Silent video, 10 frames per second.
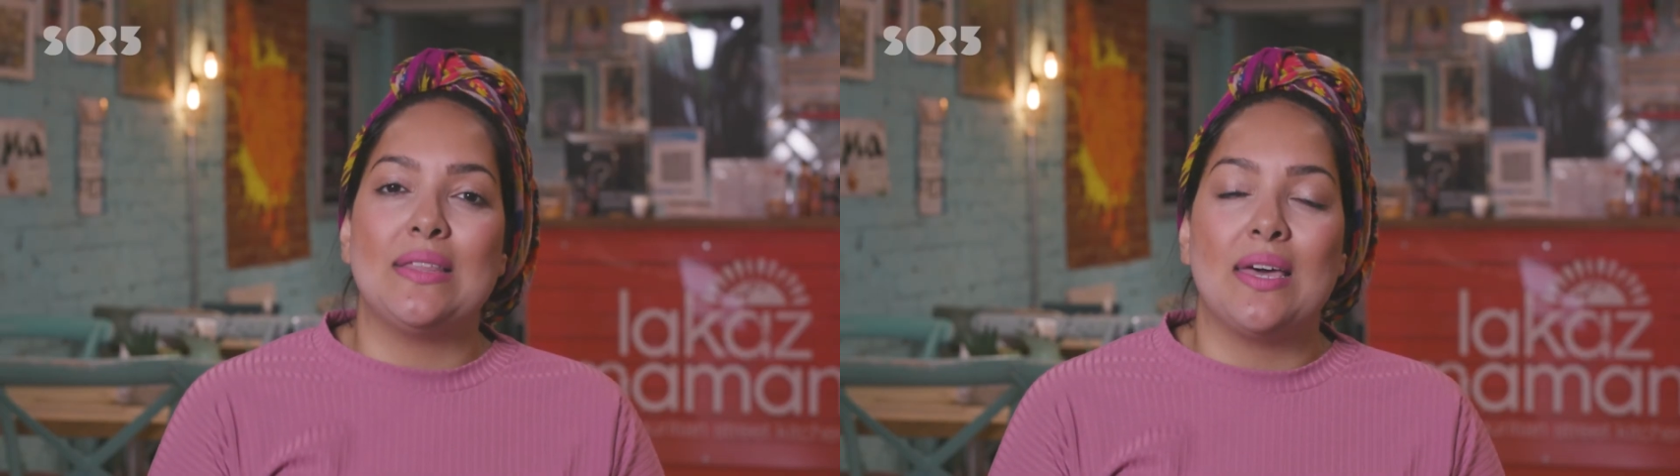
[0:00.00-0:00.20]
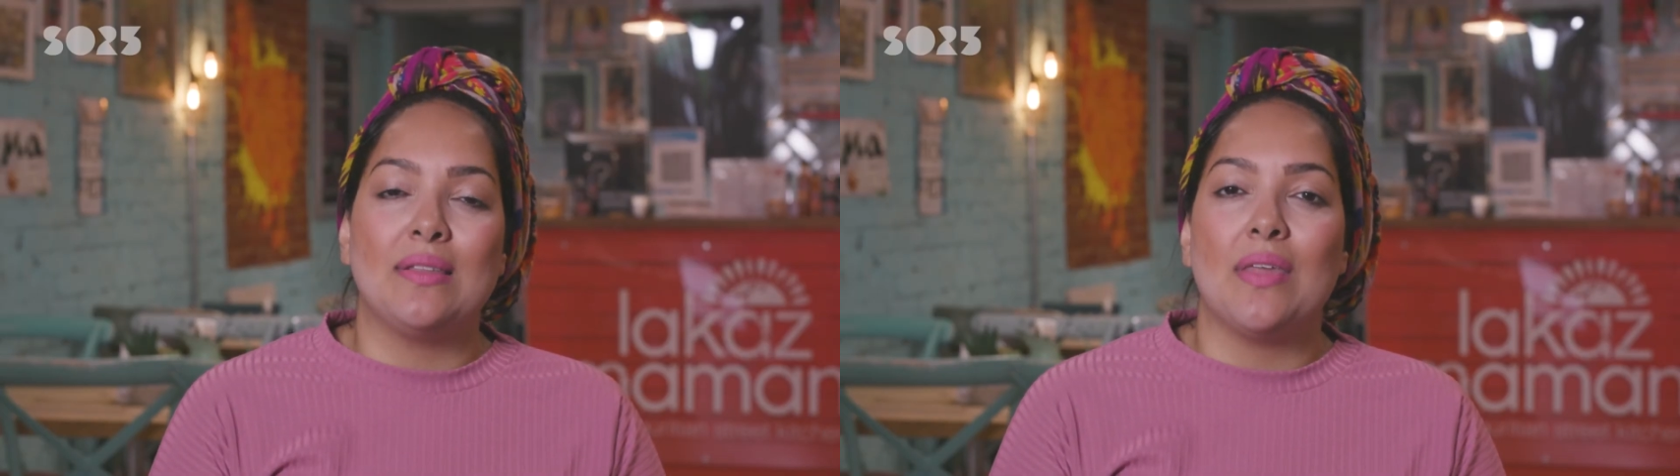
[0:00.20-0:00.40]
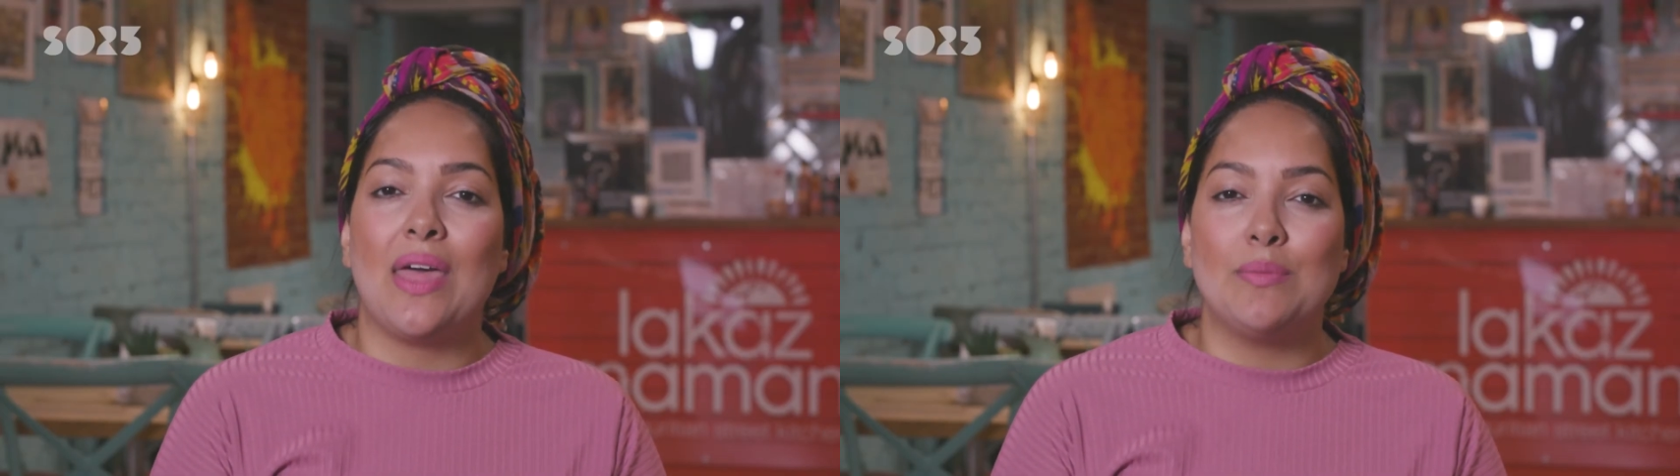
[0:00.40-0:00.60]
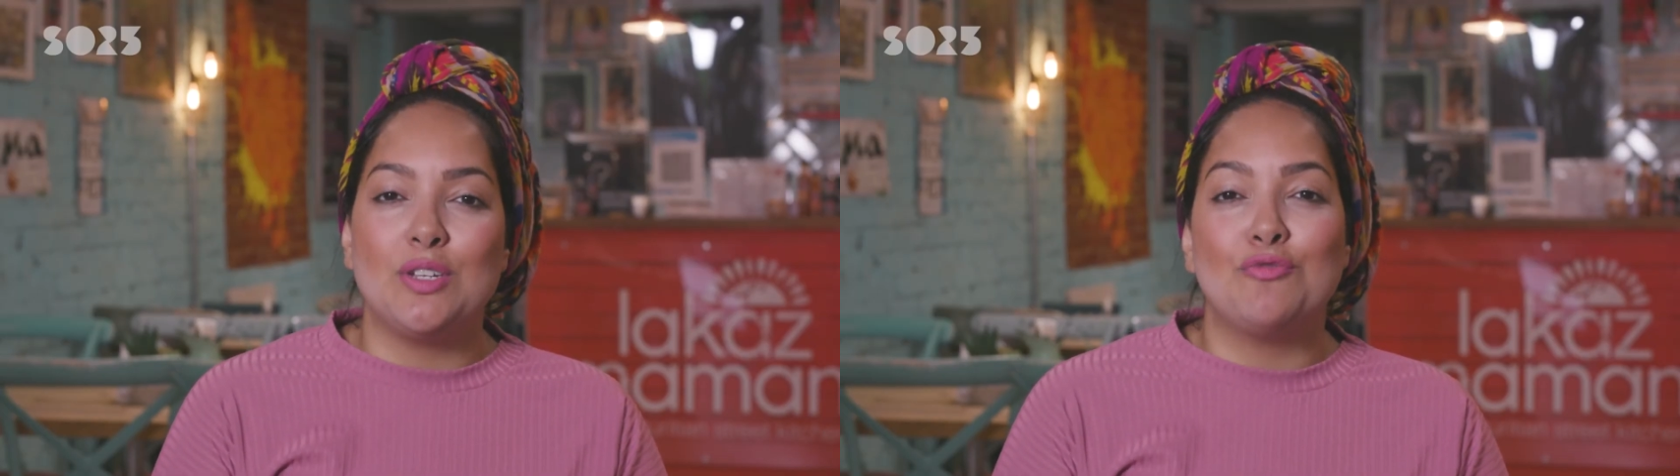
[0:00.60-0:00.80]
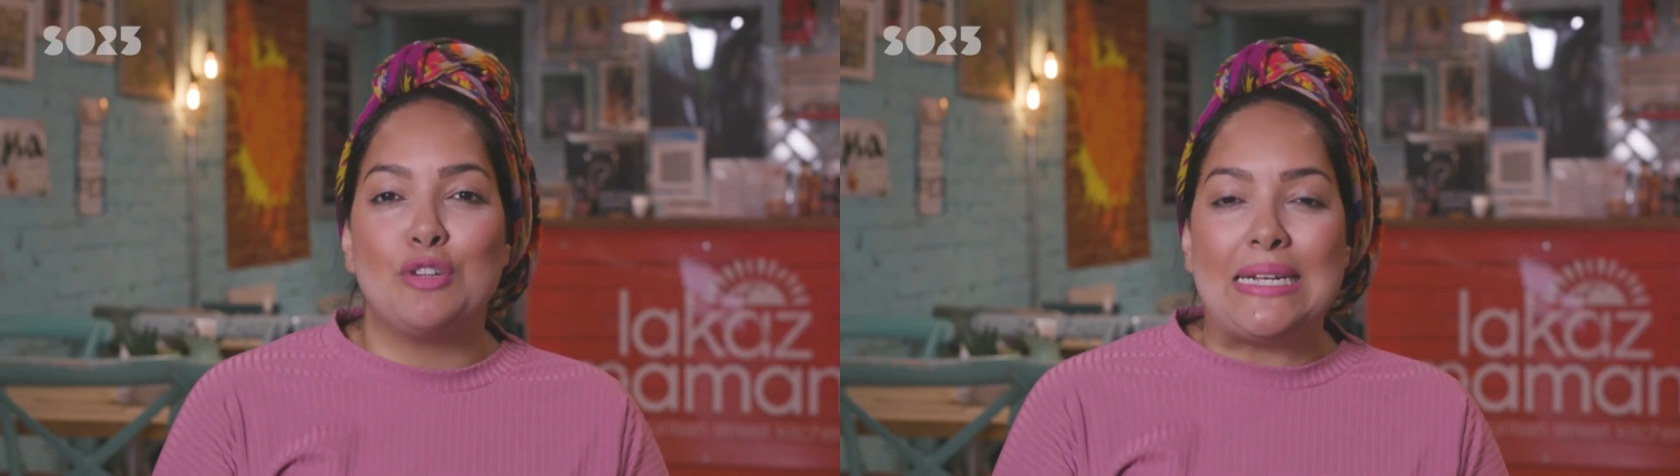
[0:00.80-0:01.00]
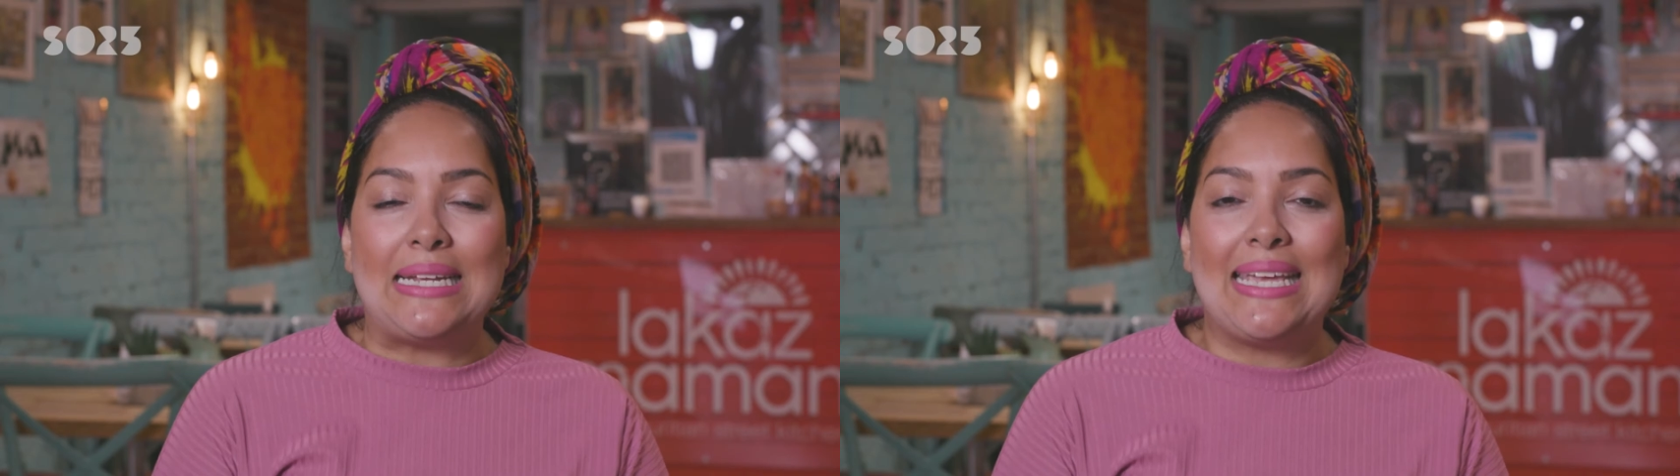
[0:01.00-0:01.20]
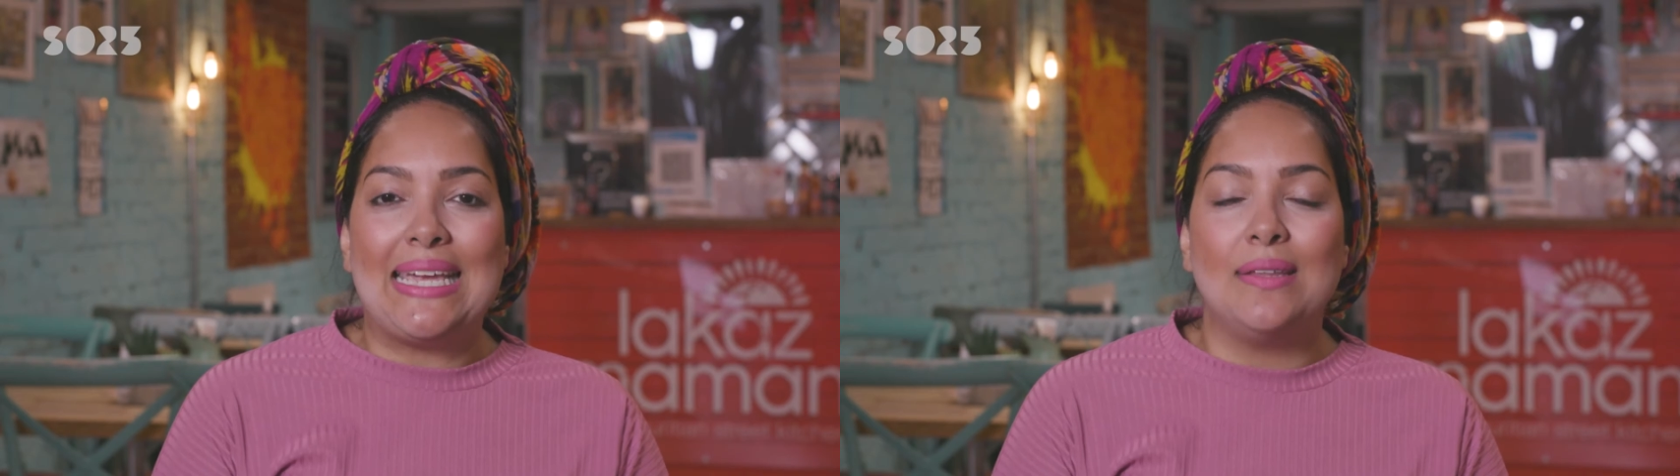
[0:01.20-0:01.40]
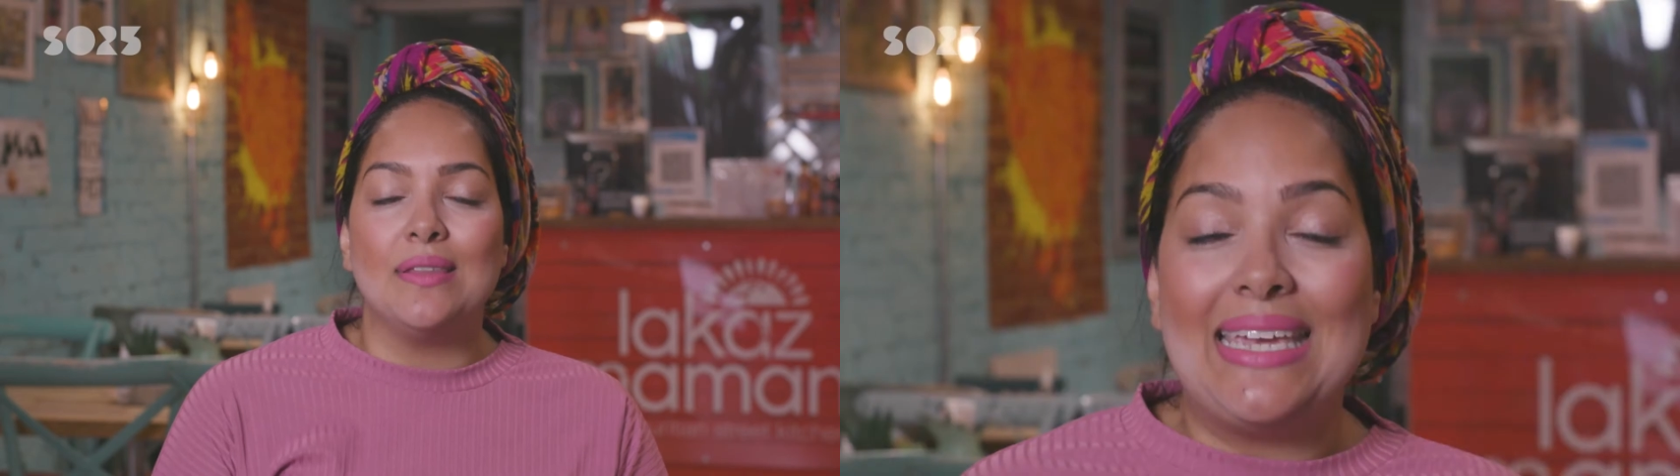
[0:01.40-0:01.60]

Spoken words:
that Southampton really needs